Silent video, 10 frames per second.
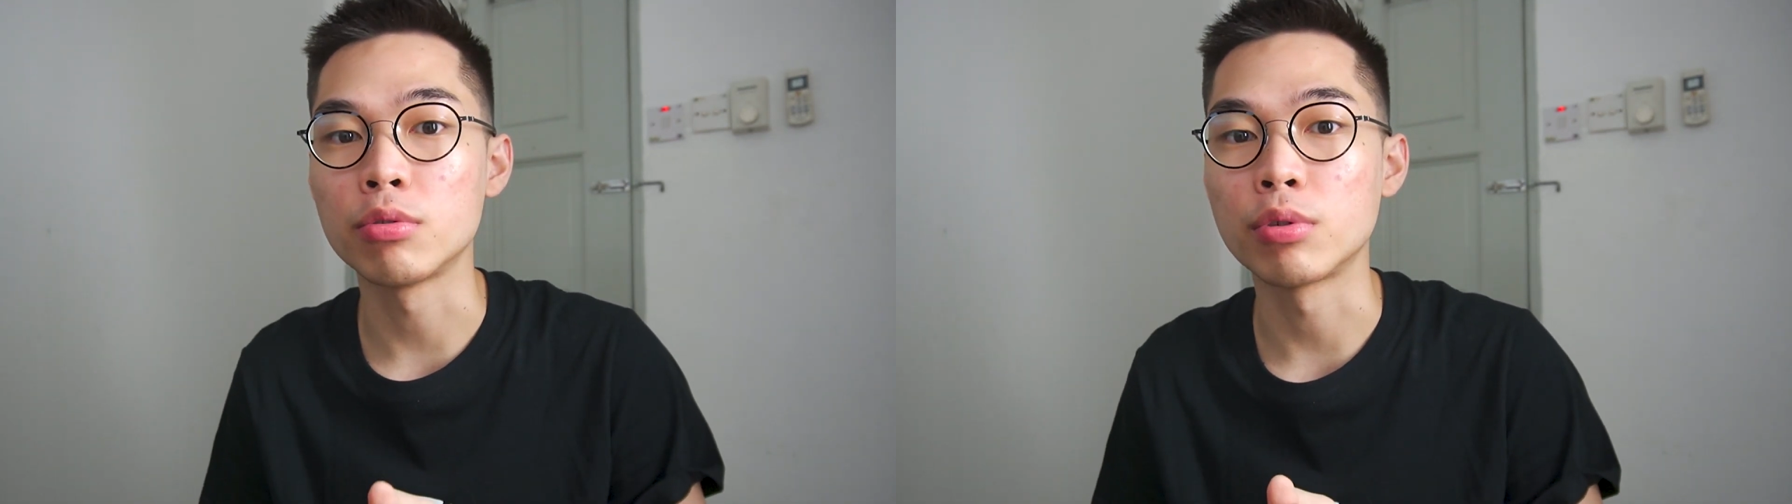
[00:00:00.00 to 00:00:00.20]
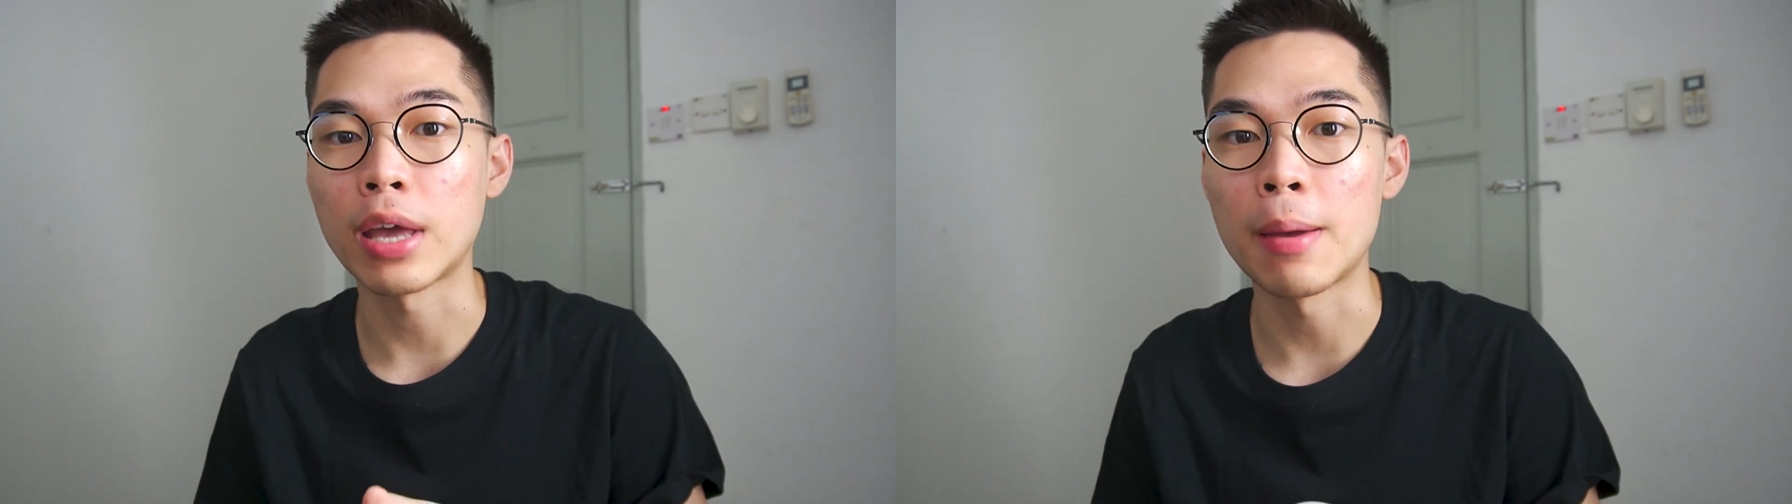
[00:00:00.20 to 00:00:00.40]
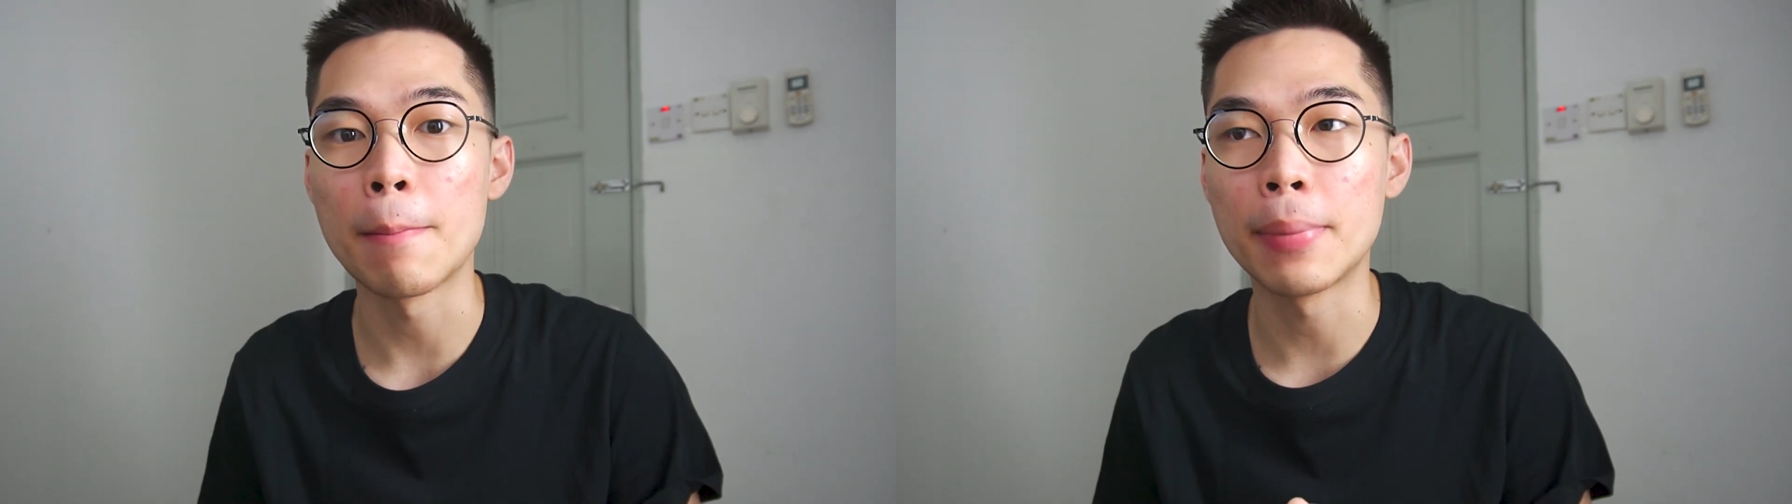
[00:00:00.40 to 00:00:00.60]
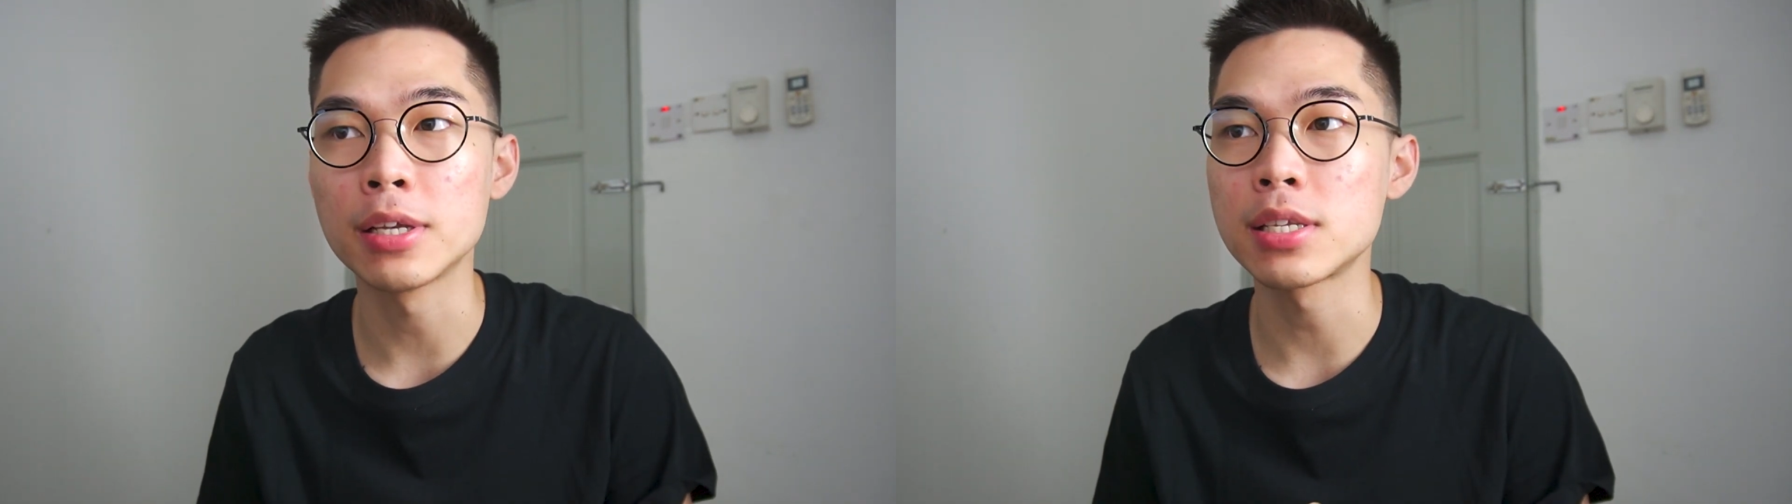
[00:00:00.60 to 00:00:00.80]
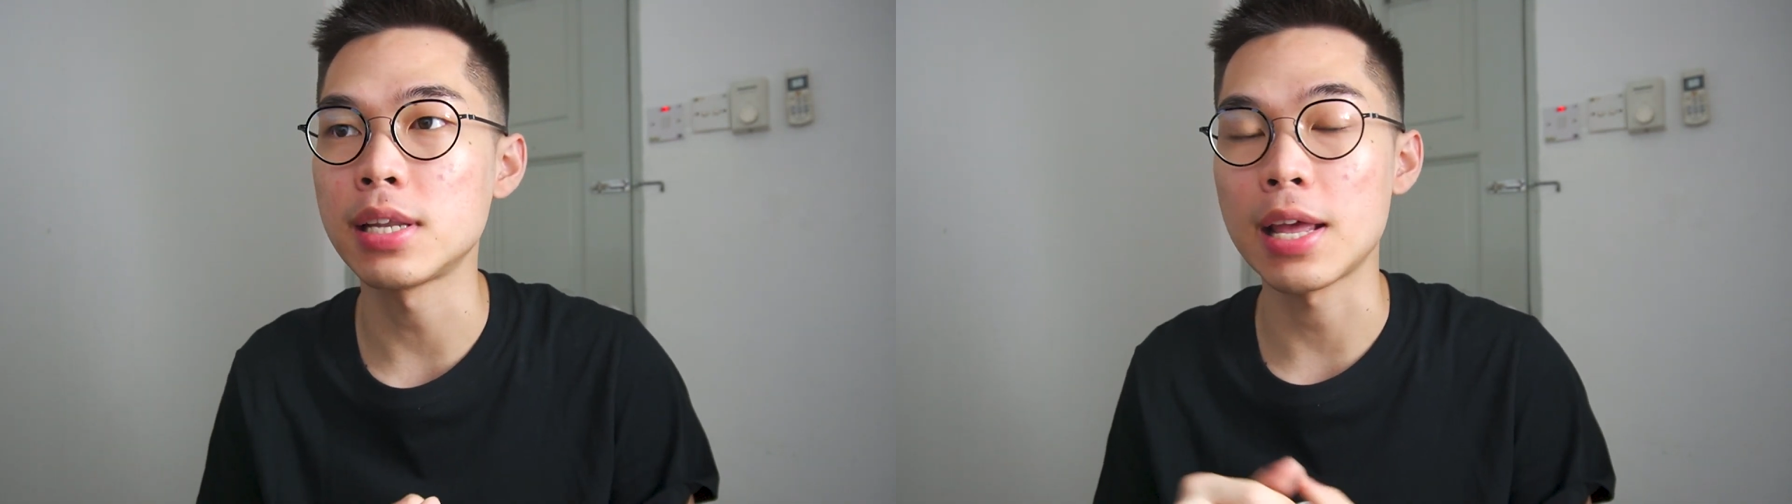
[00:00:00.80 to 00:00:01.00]
to
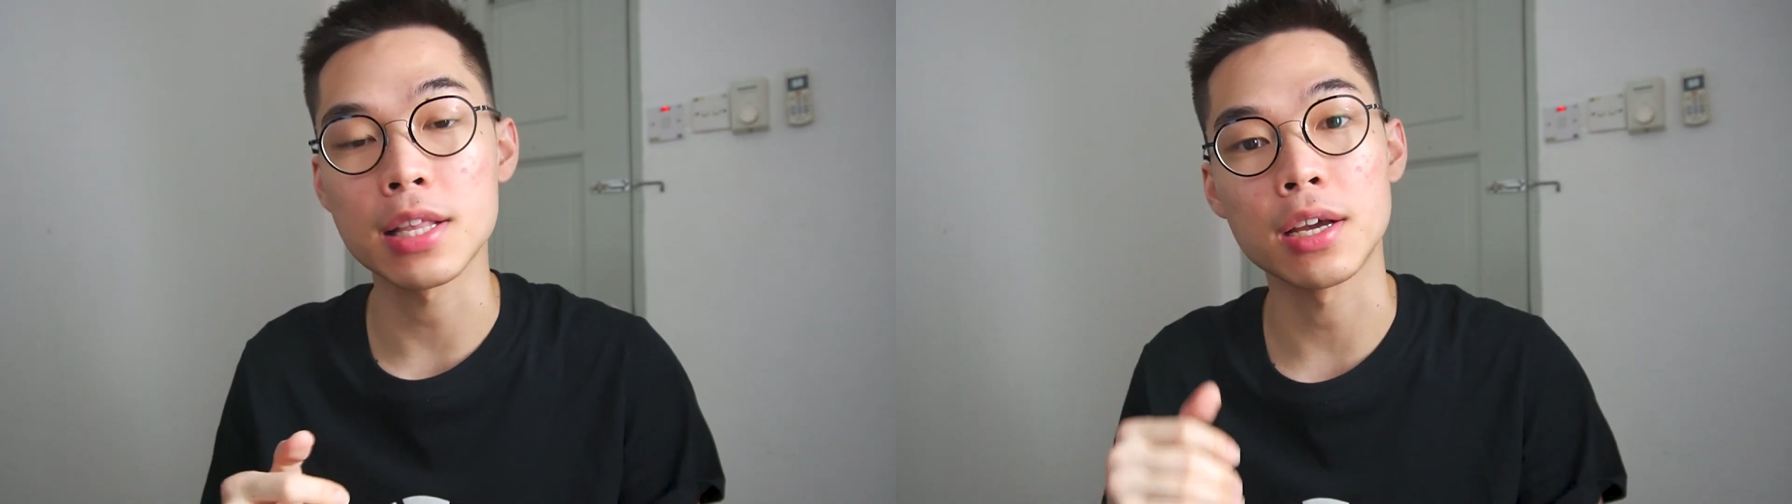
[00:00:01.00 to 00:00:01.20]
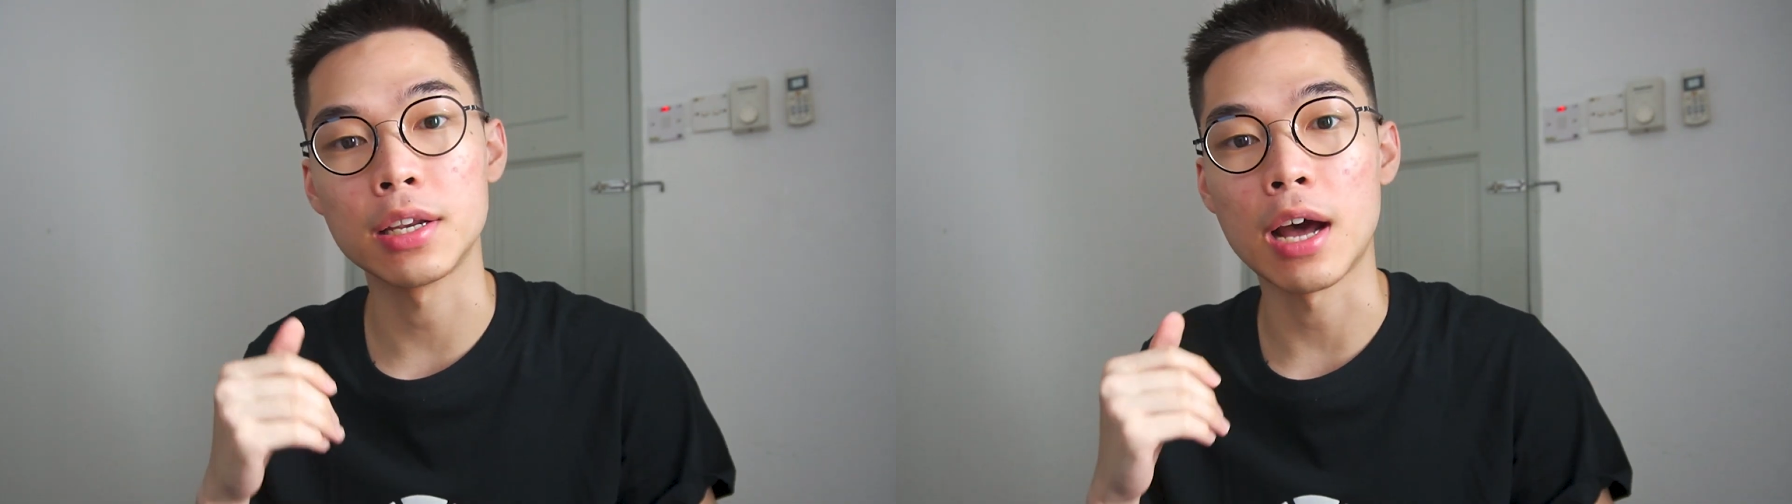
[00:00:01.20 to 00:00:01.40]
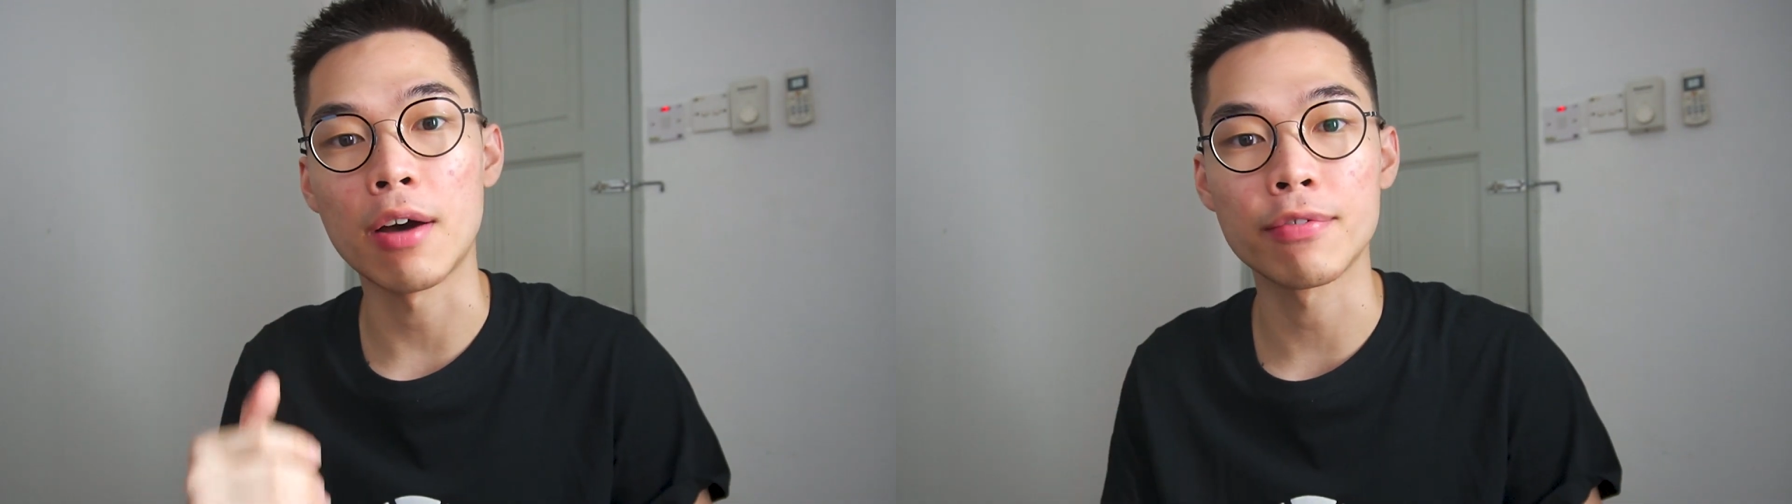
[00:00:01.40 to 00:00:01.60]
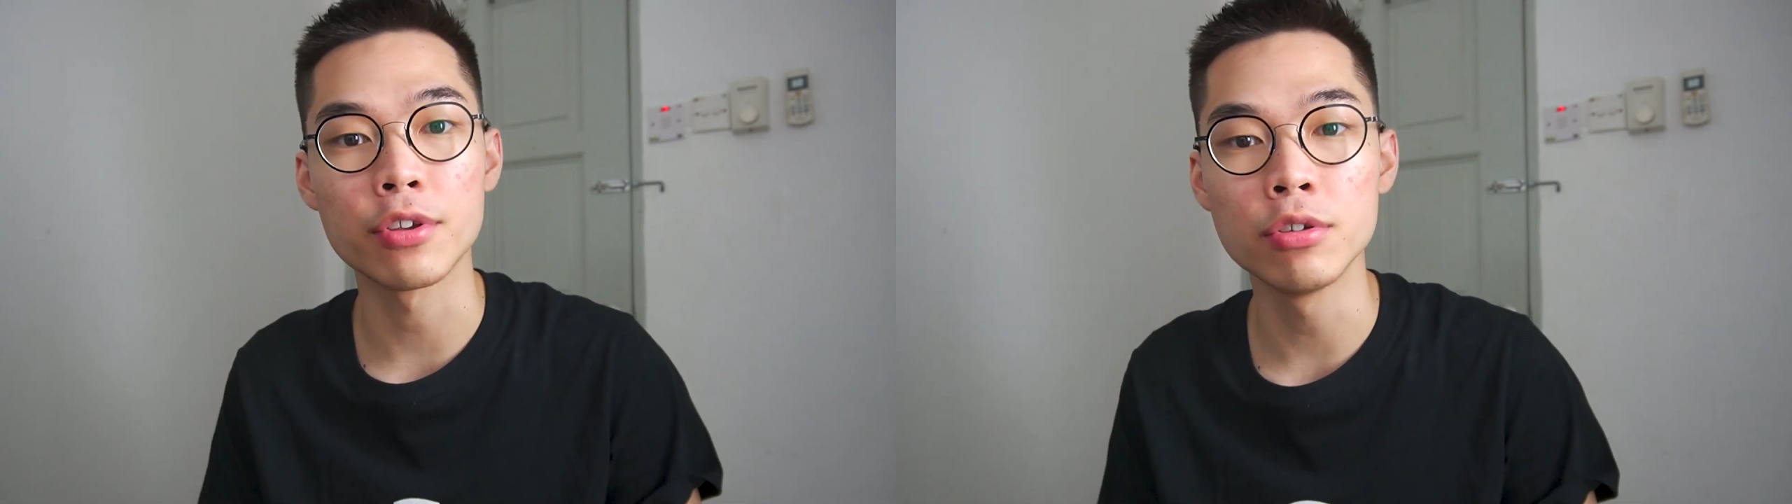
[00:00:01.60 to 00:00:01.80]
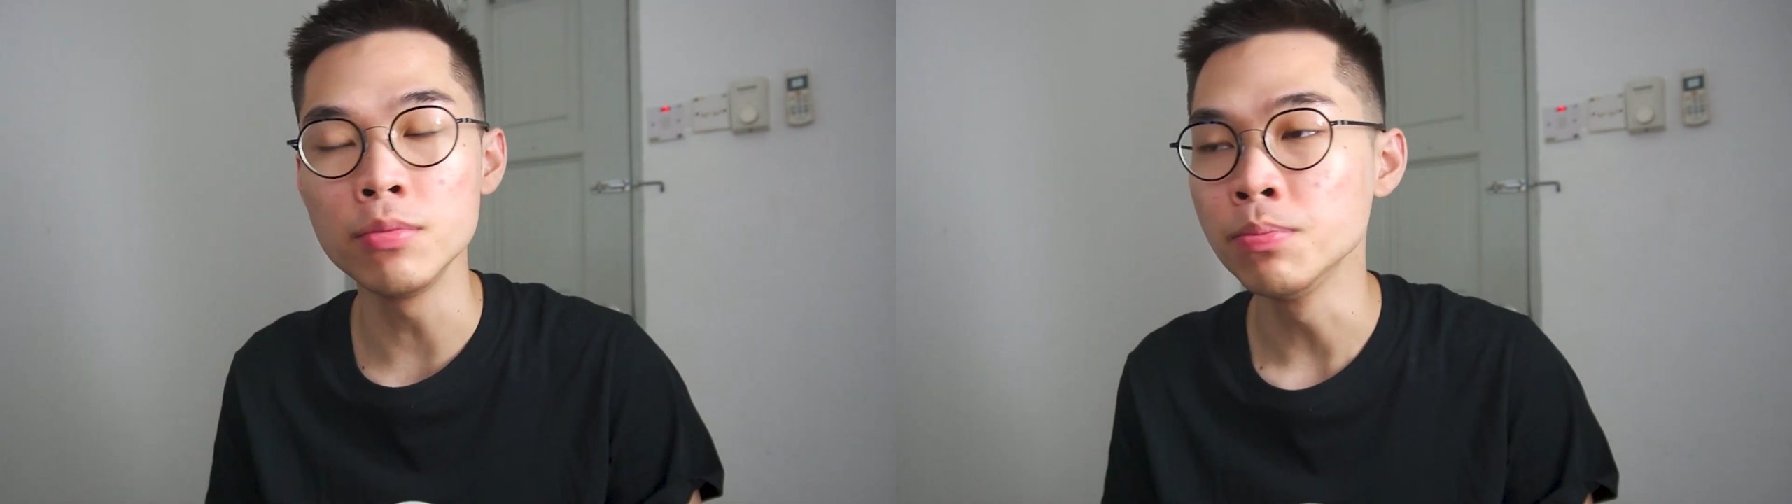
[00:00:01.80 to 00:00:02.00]
campus later in the
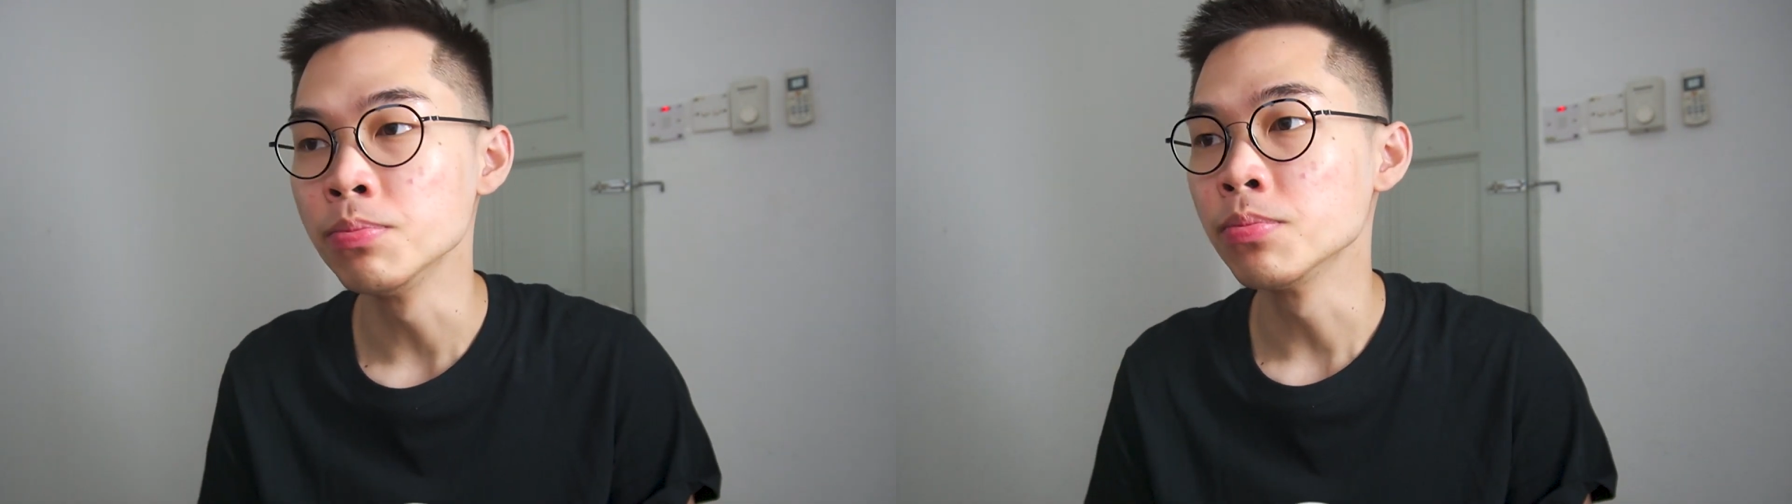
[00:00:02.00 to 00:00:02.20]
afternoon